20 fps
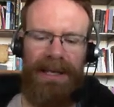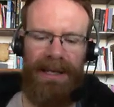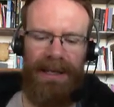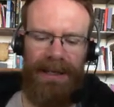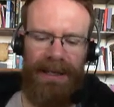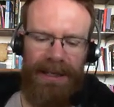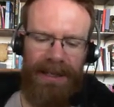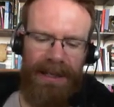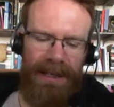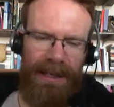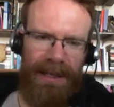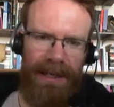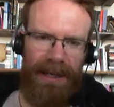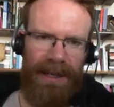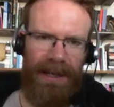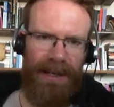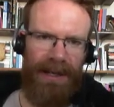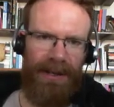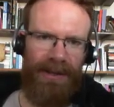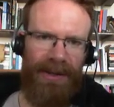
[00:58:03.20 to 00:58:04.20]
uh,
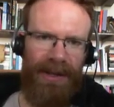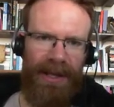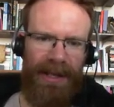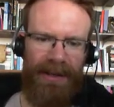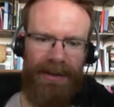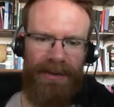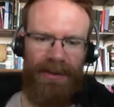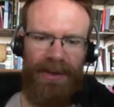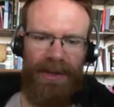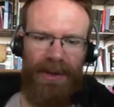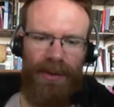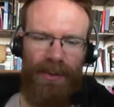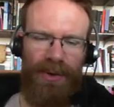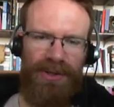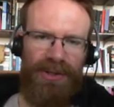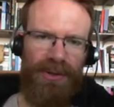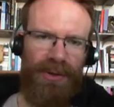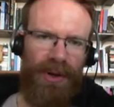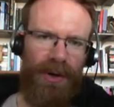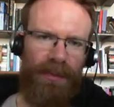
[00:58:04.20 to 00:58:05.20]
than the original Old
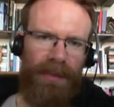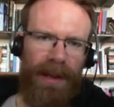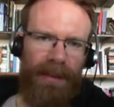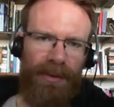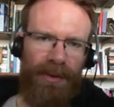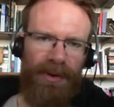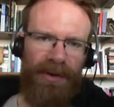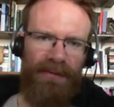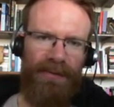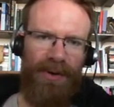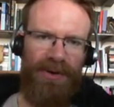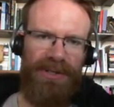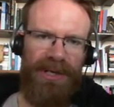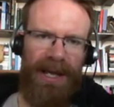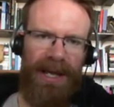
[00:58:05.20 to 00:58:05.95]
Babylonian version had.